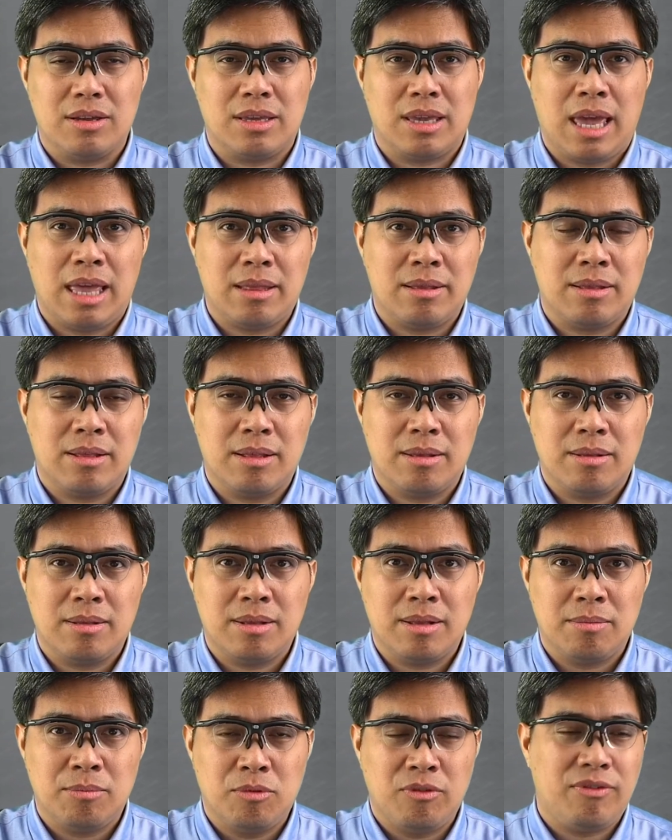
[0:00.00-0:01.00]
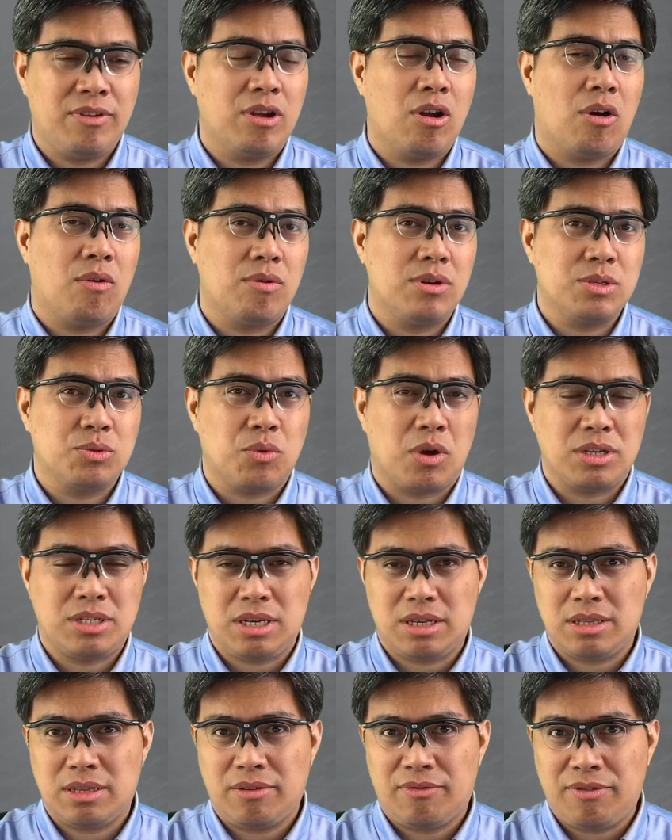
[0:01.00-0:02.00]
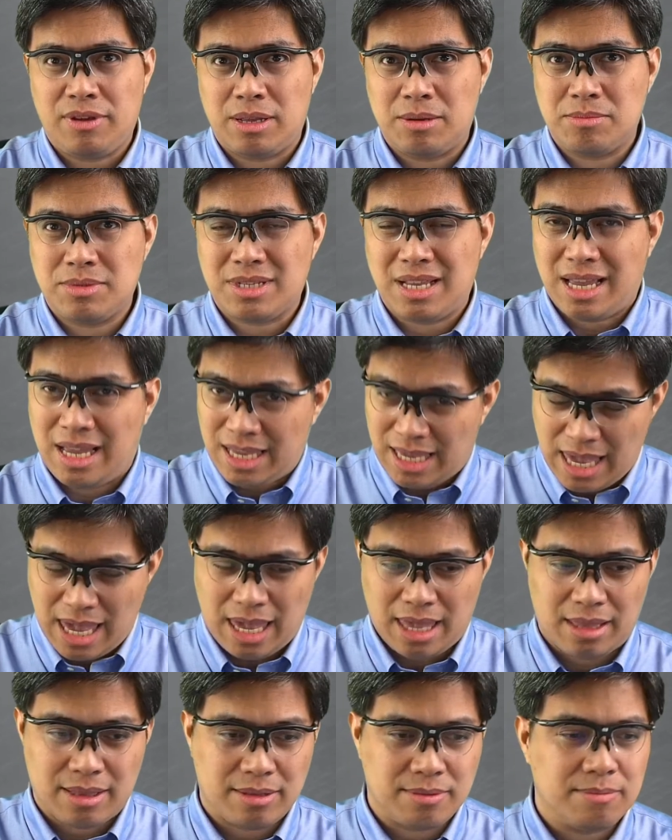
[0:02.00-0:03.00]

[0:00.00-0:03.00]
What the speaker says: get moviegoers watching the films again.